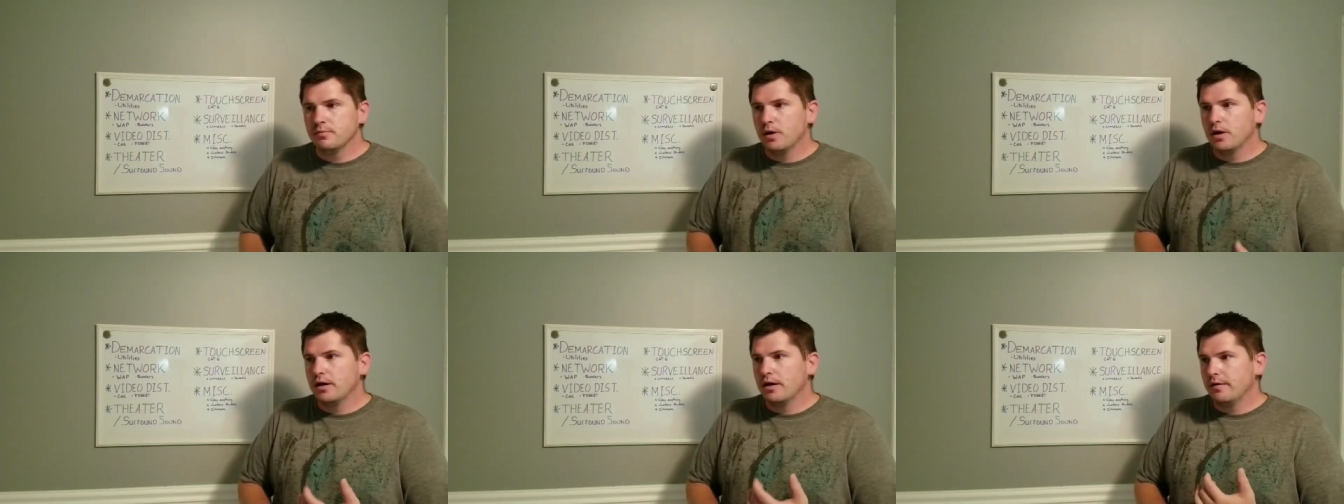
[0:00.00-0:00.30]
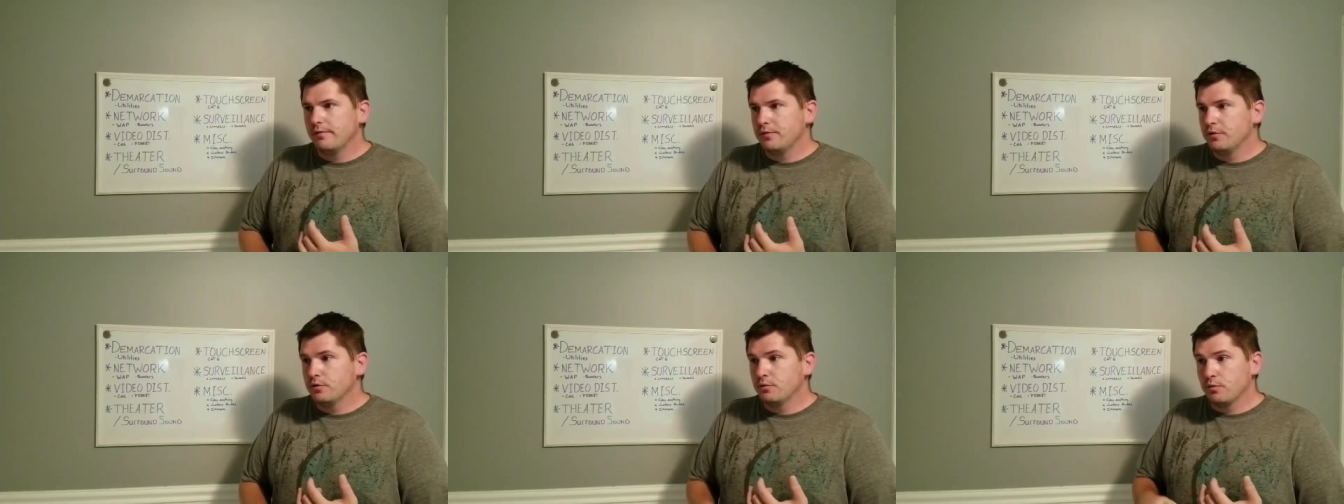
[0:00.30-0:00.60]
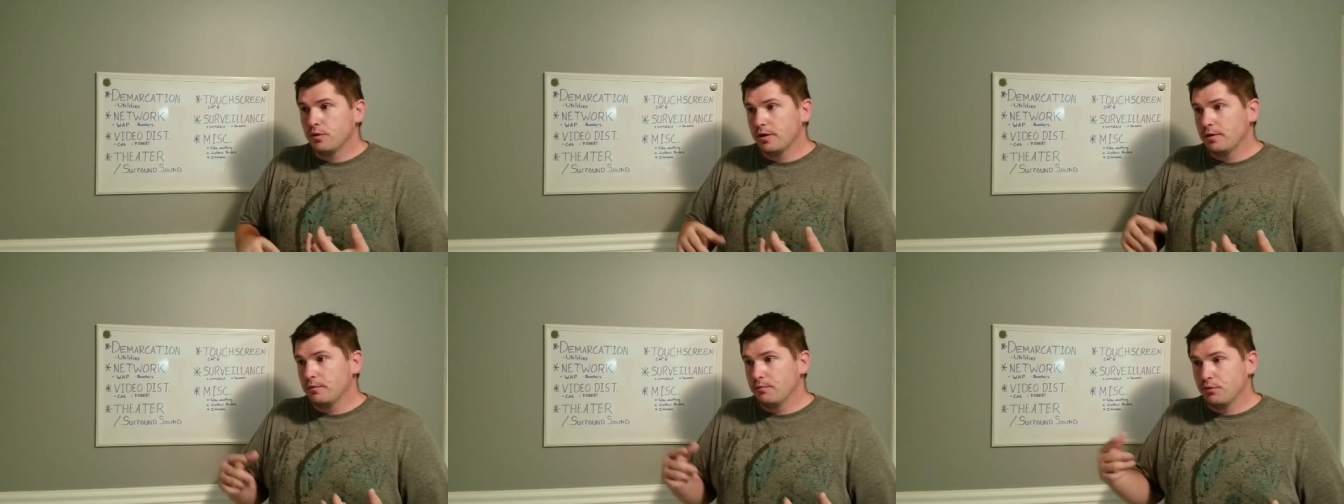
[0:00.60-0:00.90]
But if you're
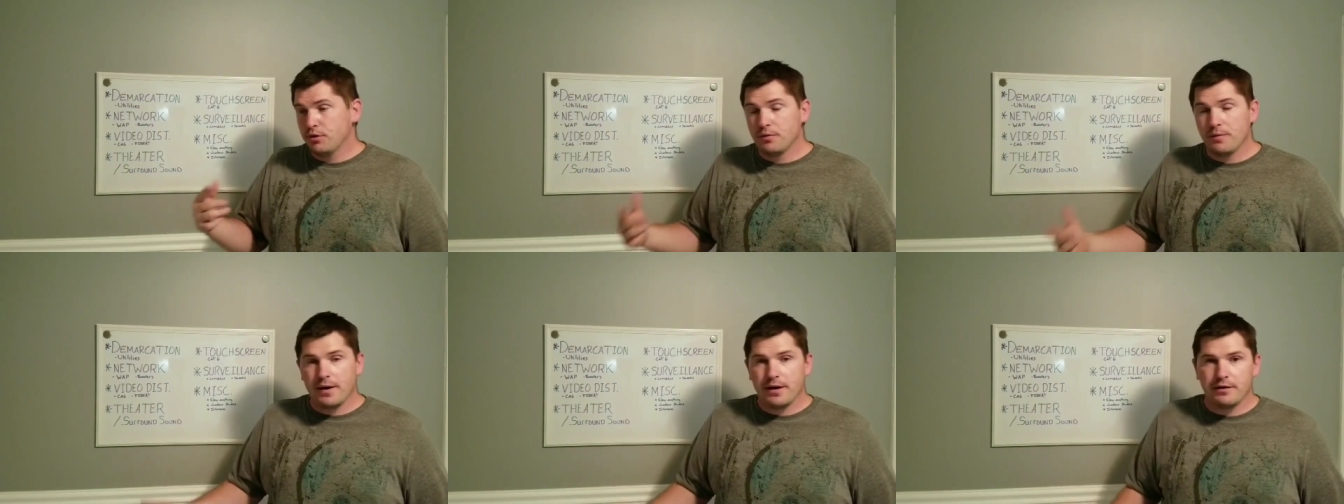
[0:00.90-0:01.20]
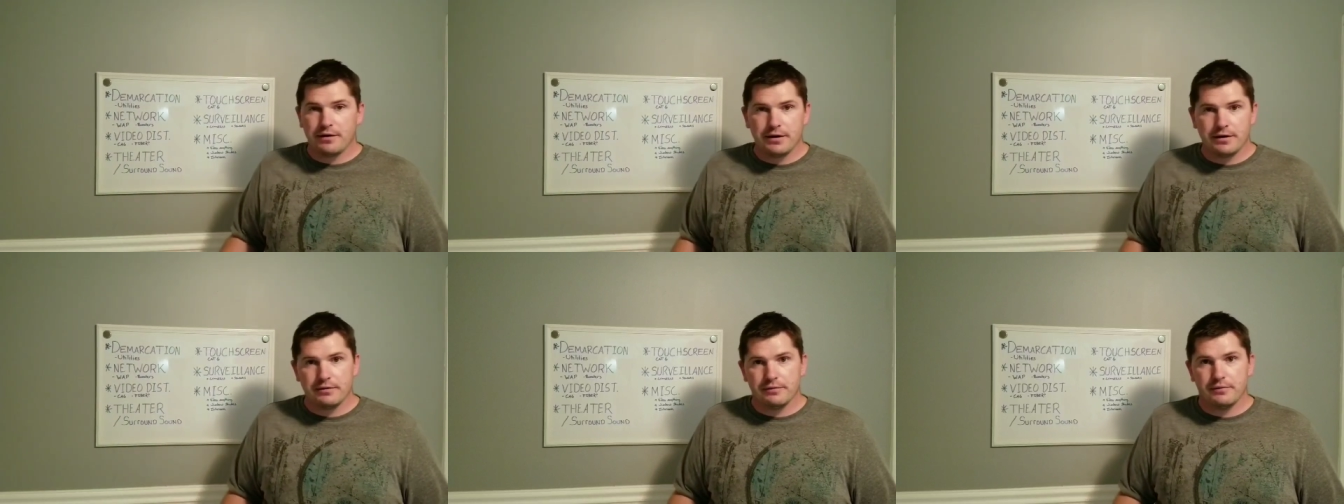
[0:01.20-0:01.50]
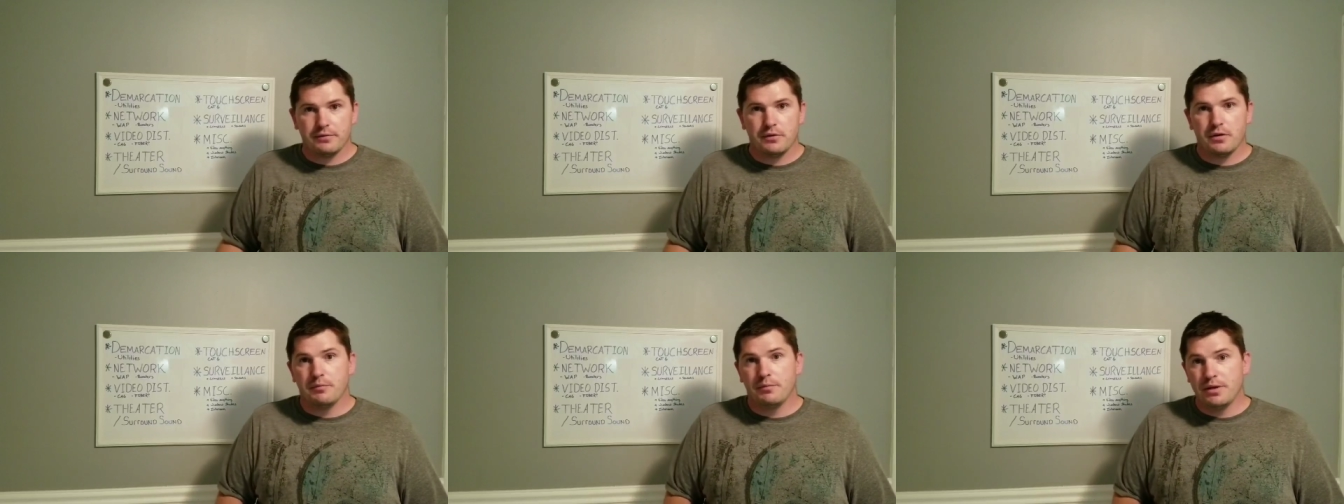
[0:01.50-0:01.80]
pre-wiring
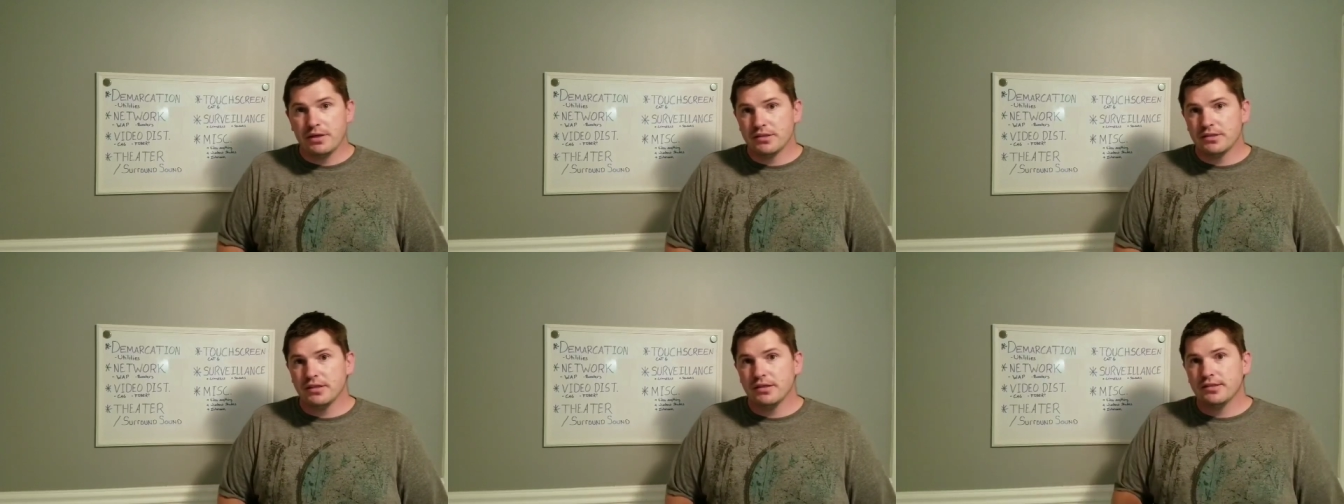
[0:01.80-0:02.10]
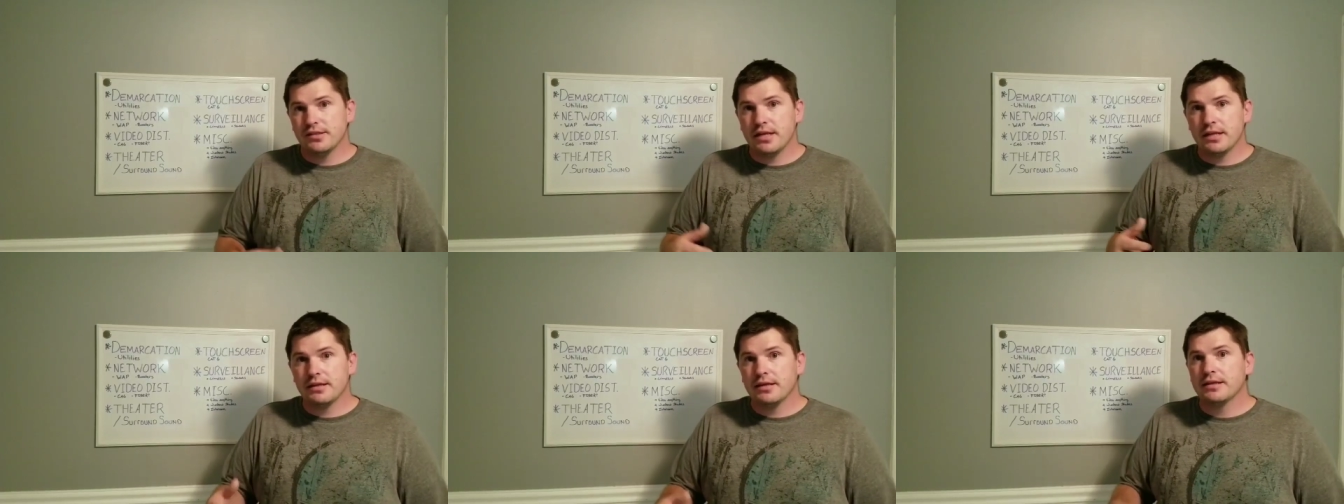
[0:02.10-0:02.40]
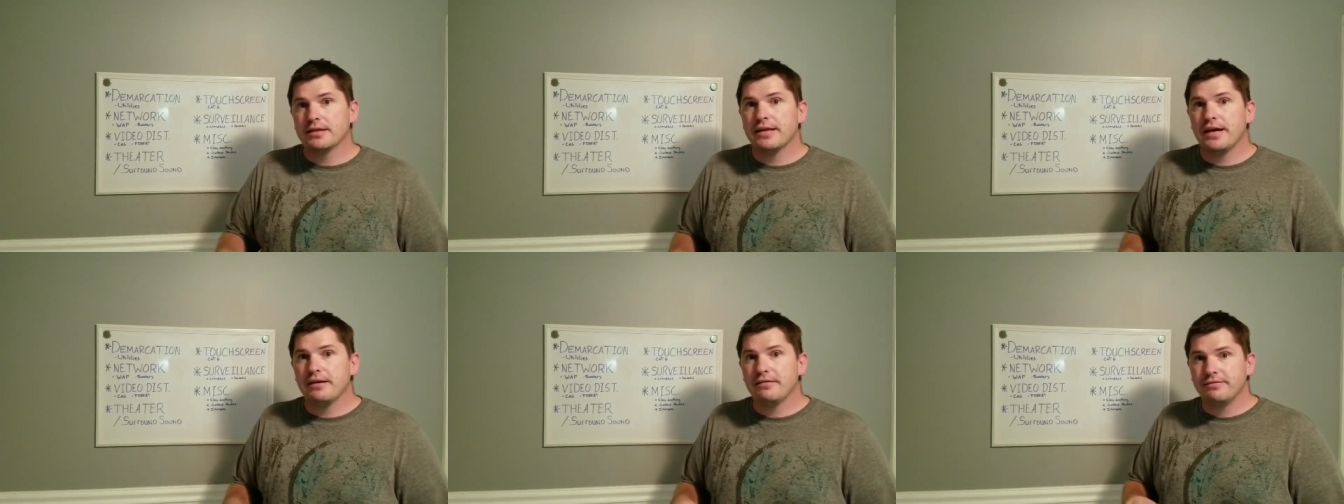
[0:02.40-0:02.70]
for a business, anything
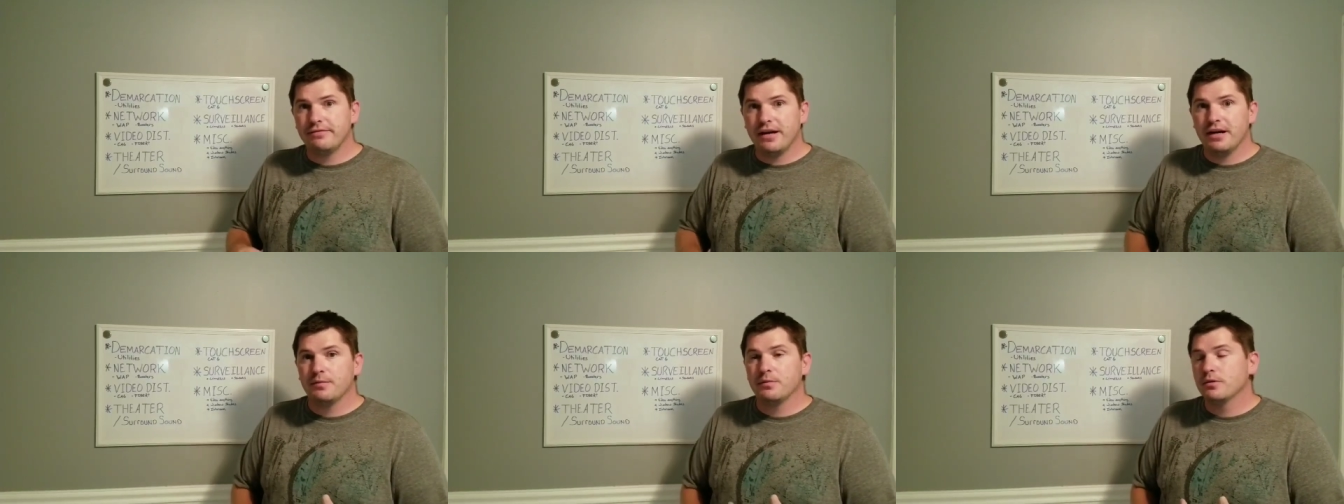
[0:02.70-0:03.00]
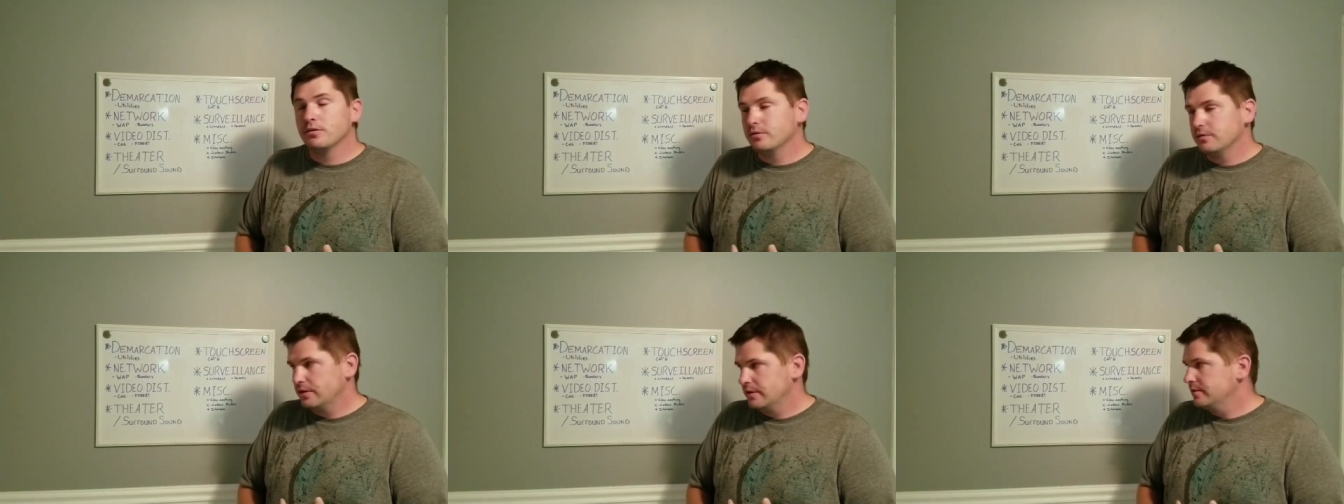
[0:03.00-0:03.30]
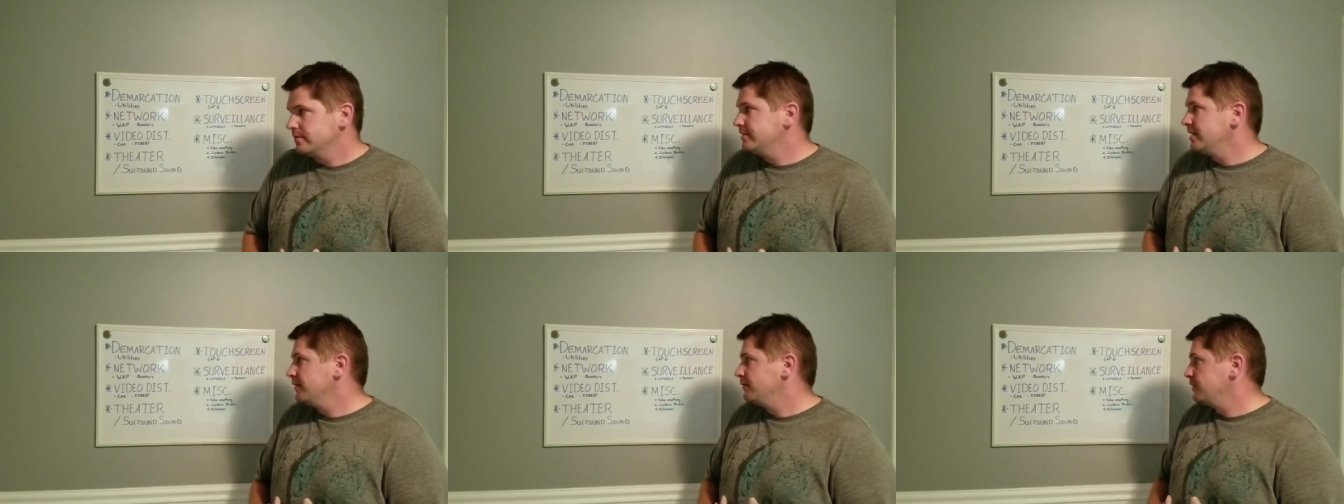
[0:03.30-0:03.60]
like that, fiber
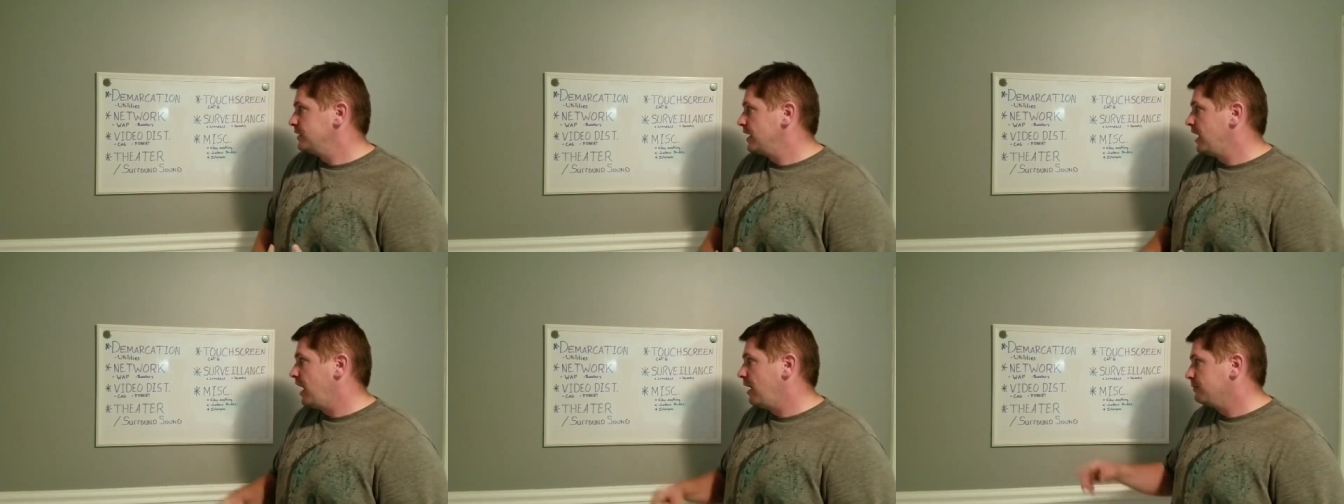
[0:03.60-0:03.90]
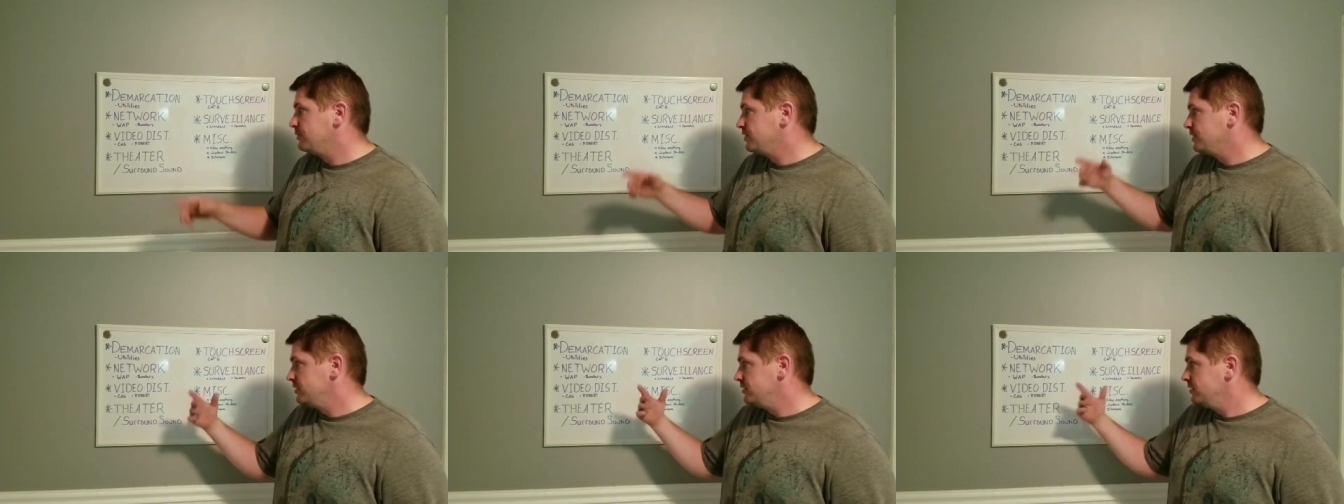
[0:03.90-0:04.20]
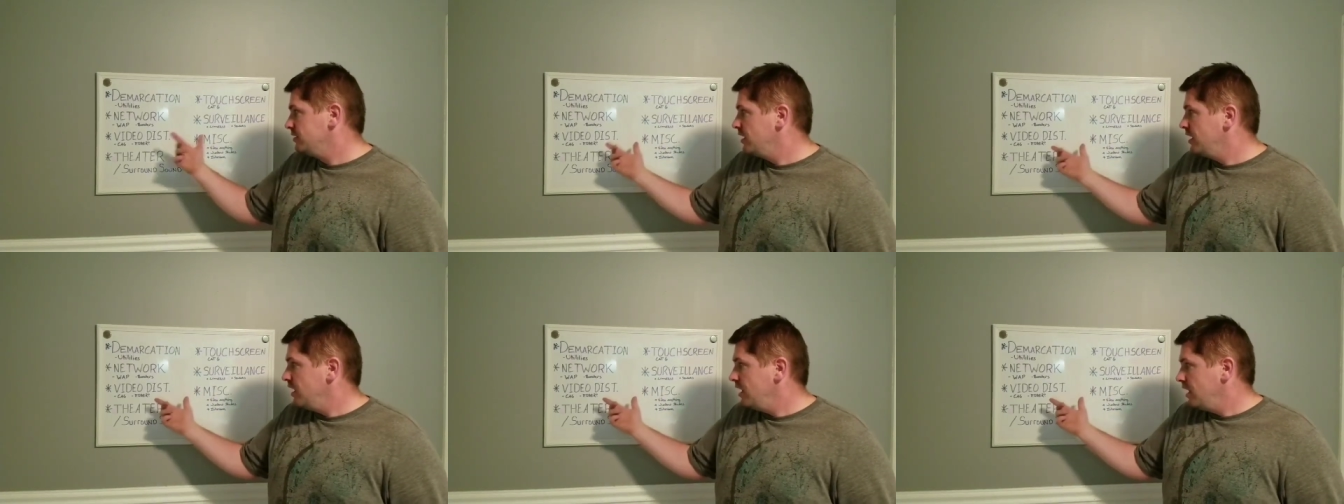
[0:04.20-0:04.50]
is definitely an
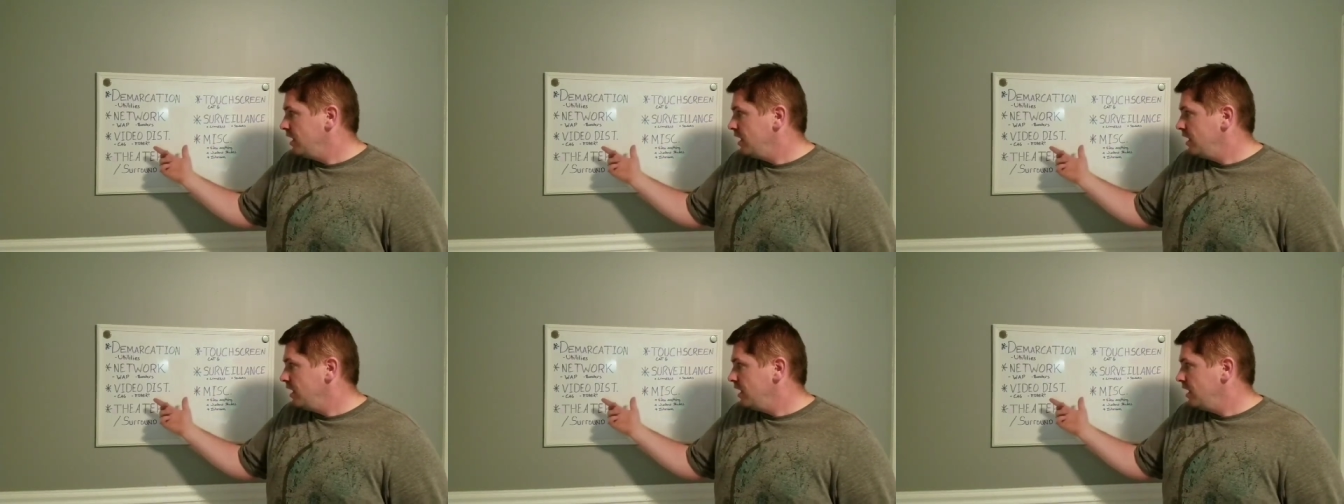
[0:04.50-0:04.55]
option.